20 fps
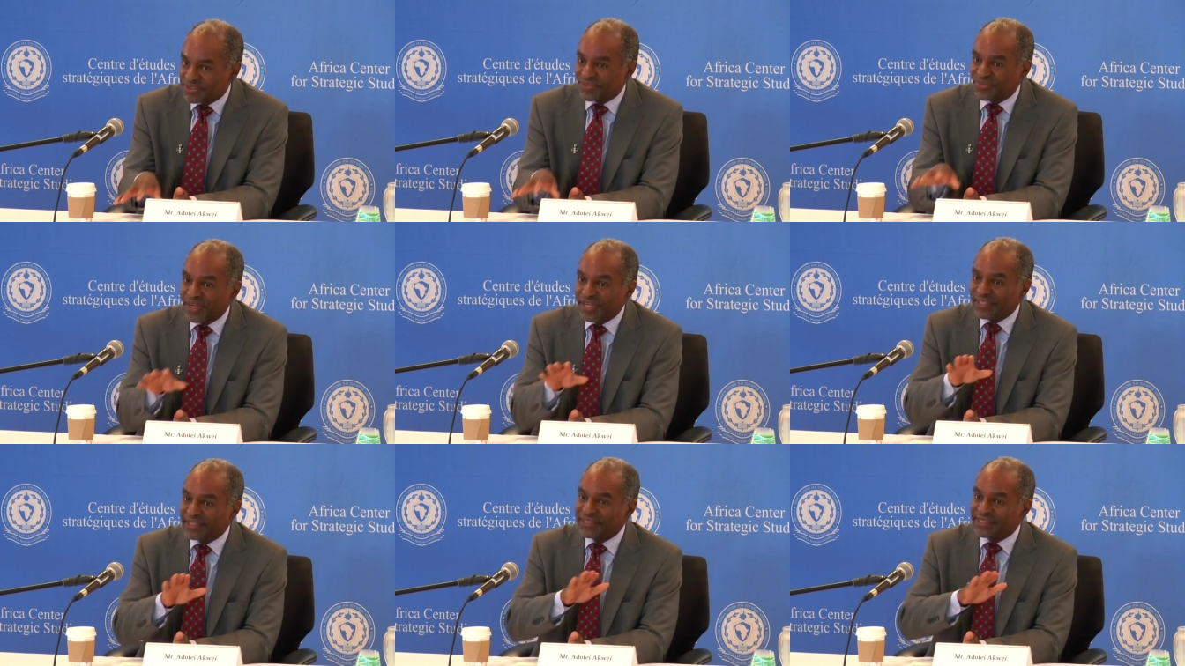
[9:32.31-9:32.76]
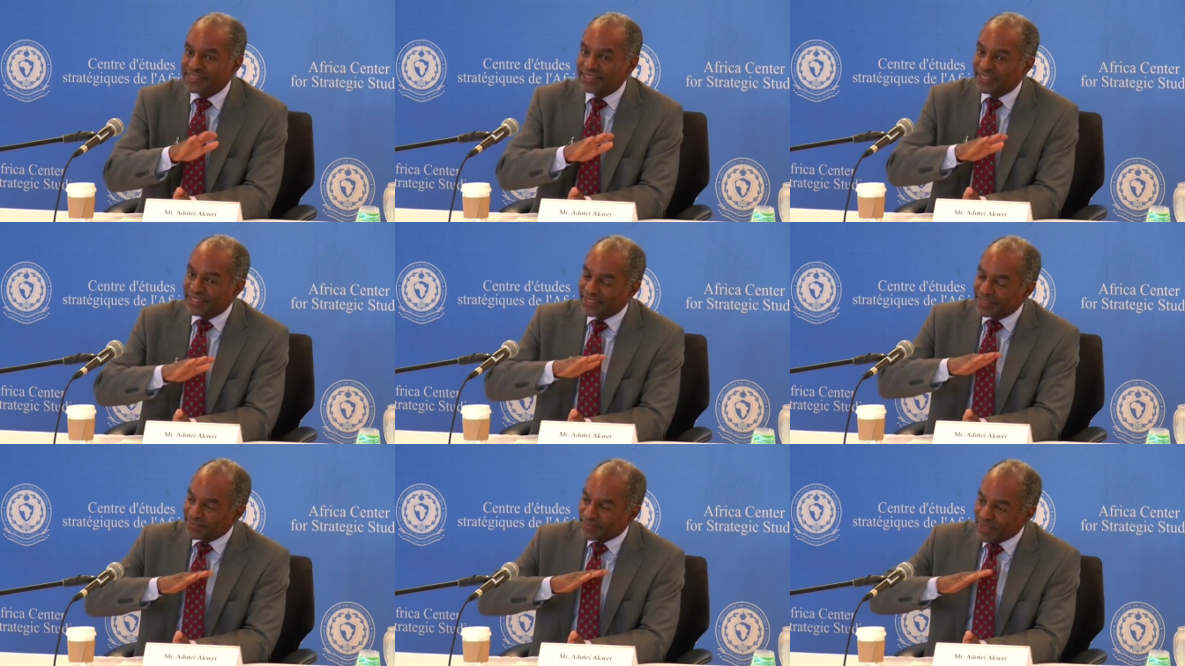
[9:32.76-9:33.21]
directly
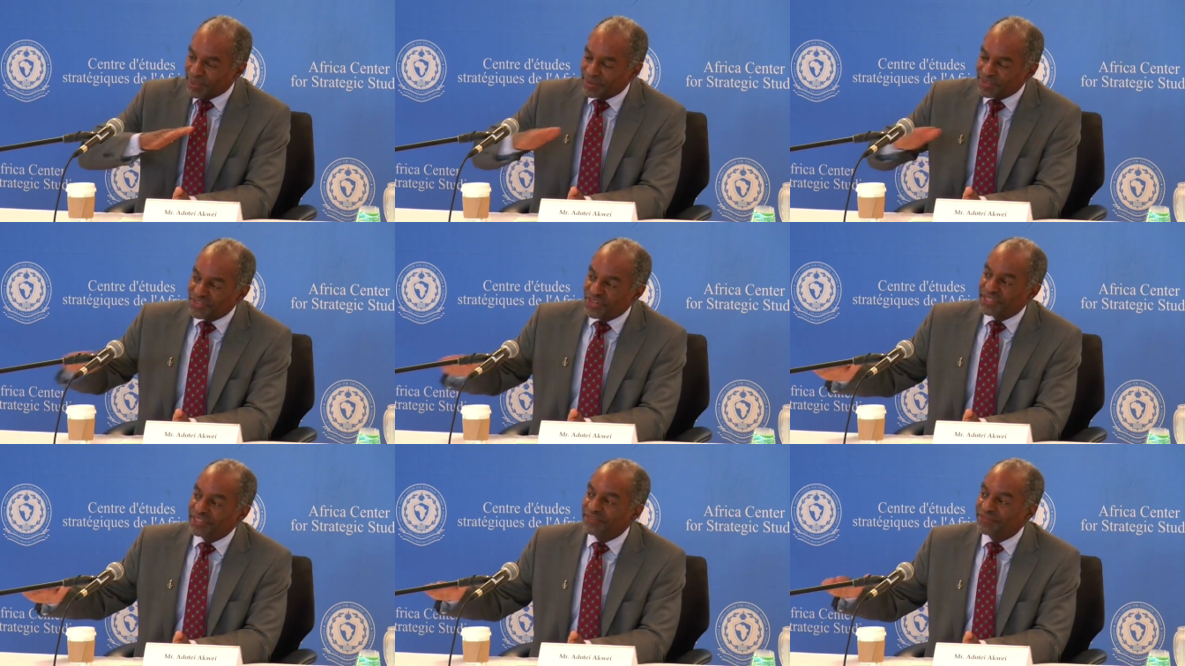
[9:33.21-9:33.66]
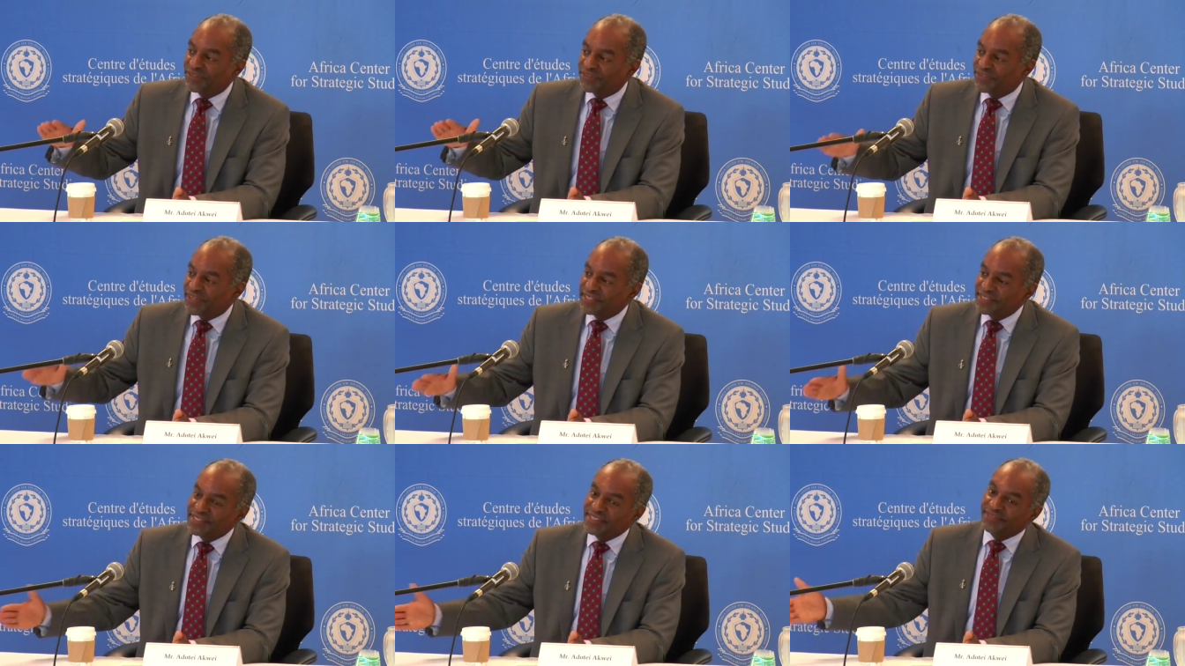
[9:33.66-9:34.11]
set up a trend of
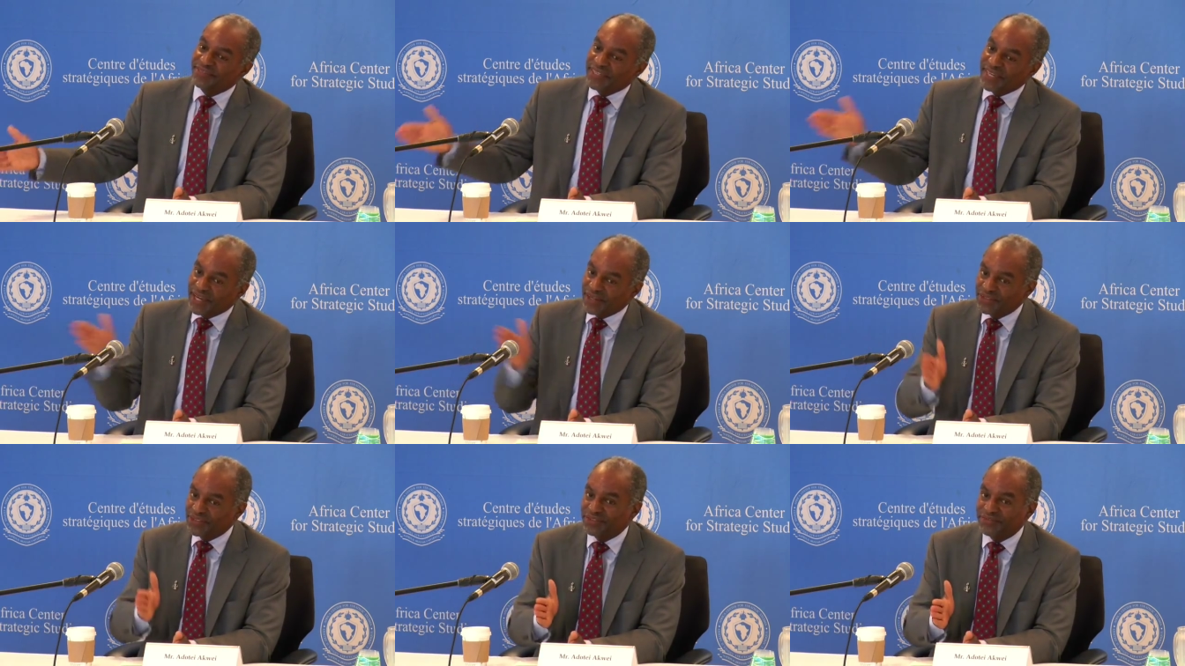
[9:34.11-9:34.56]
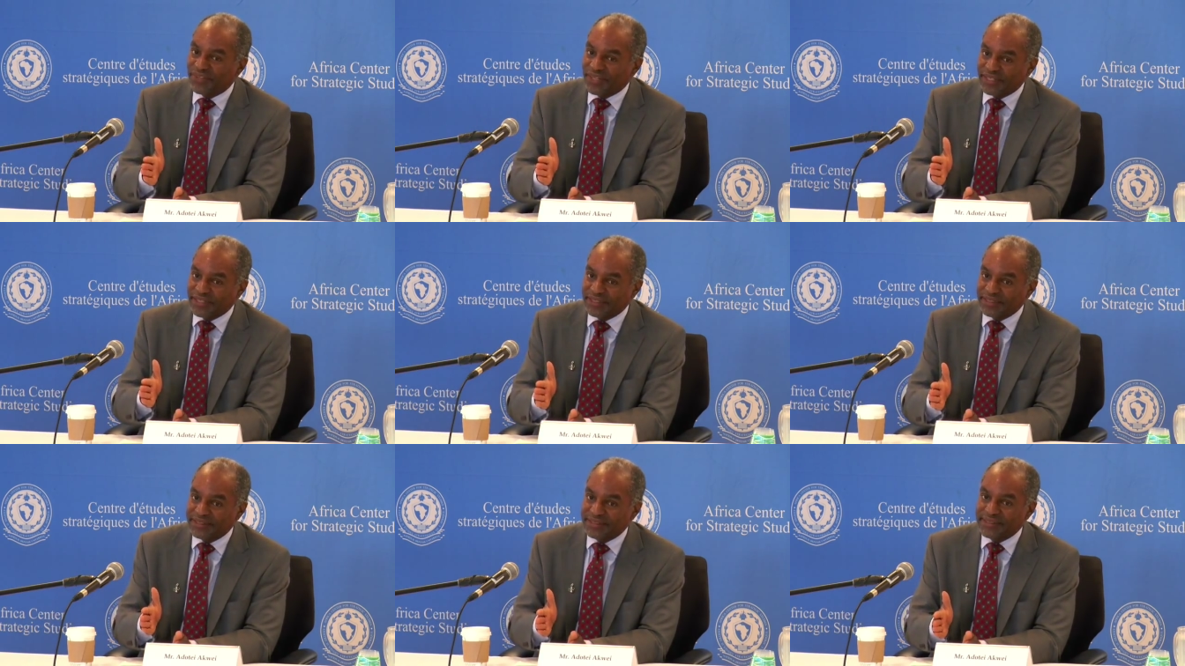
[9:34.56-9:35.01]
events of
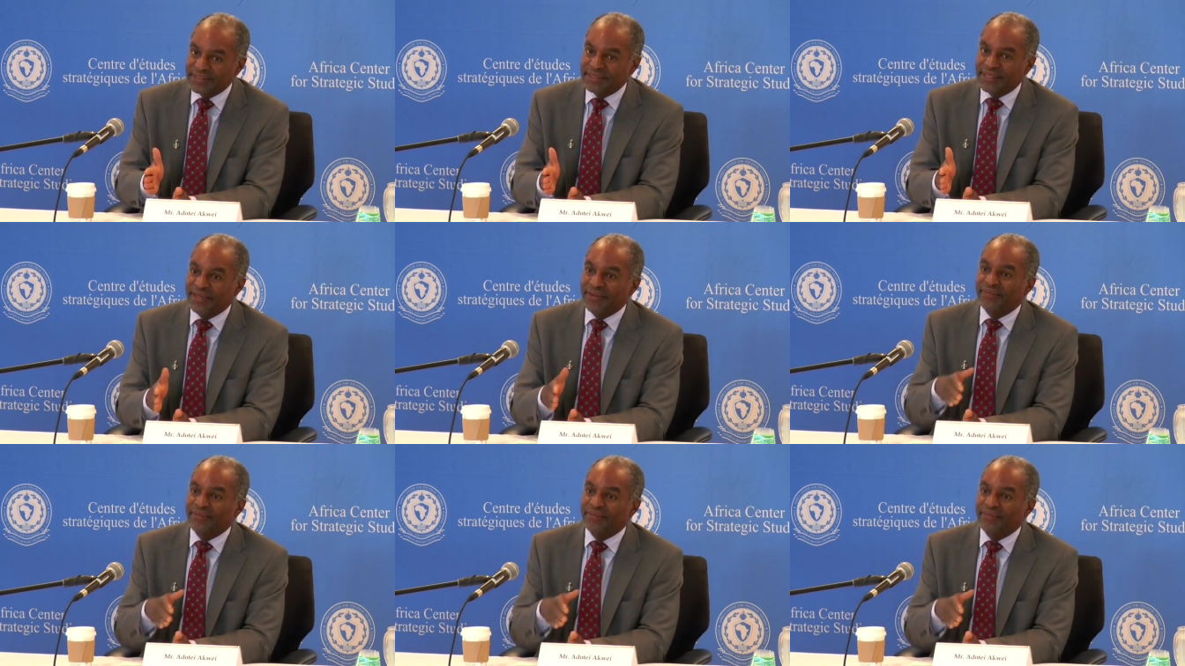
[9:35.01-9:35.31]
counter-violence